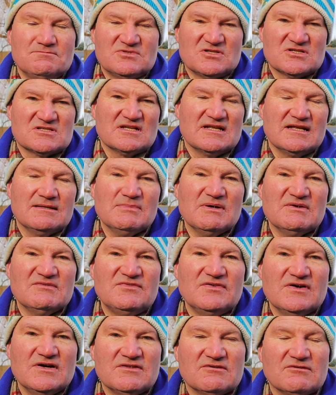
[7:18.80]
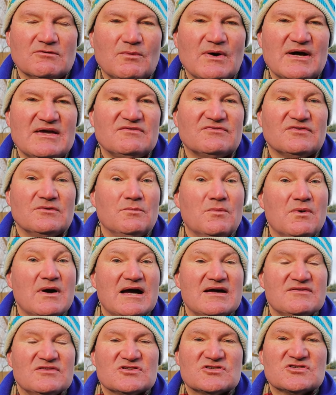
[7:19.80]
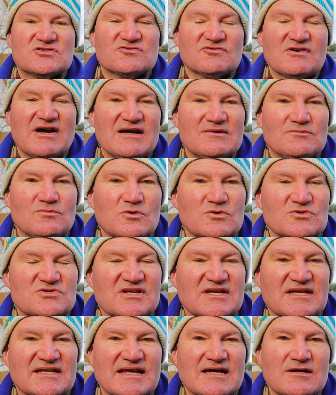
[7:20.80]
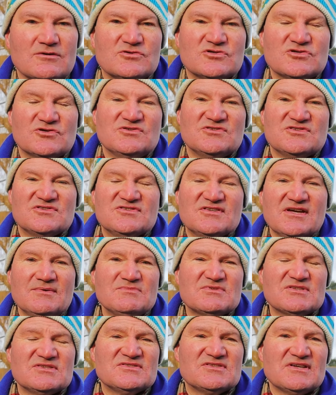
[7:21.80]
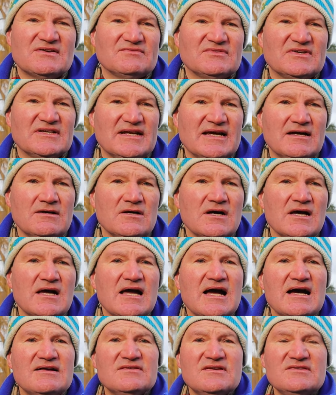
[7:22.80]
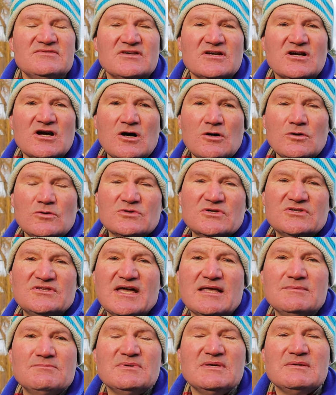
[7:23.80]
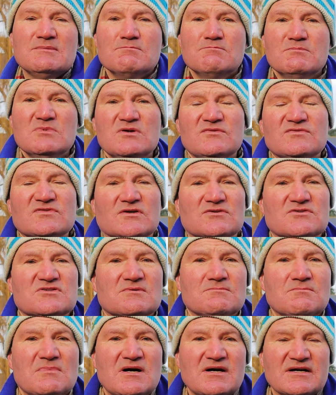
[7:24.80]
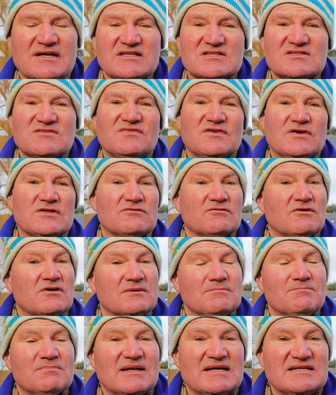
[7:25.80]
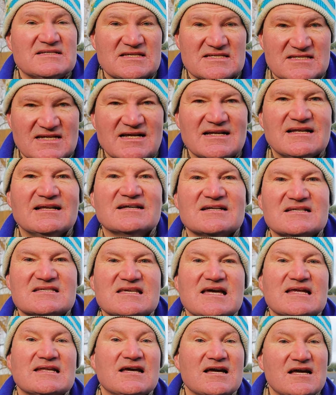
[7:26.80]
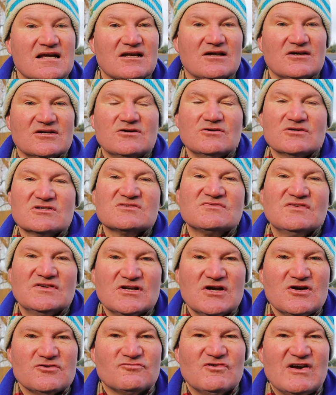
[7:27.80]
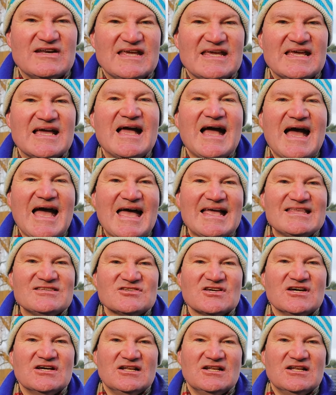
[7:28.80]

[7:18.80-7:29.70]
just a little bit further away from where the Stroudwater Canal joins the Thames and Severn Canal. And then the coal could then be moved on to markets further on in places, like I said, like Oxford, Reading and